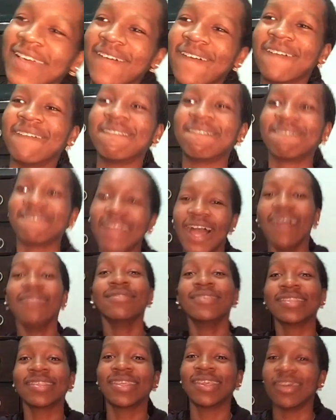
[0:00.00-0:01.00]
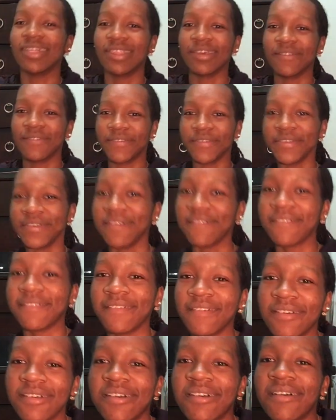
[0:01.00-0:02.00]
y'all. I'm just kidding, for
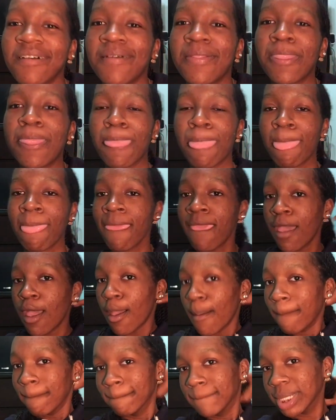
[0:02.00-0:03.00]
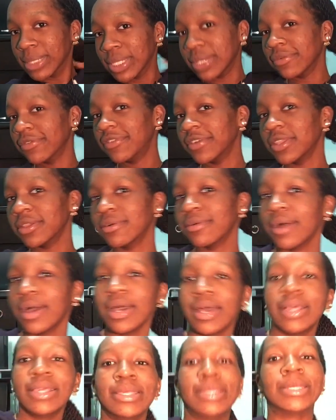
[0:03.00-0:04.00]
real, y'all. But we
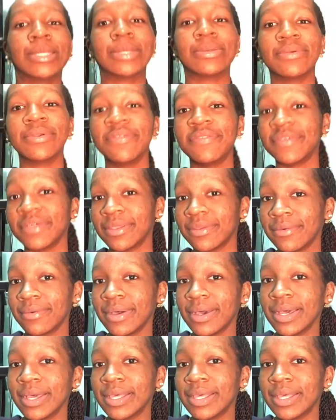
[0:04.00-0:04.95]
finna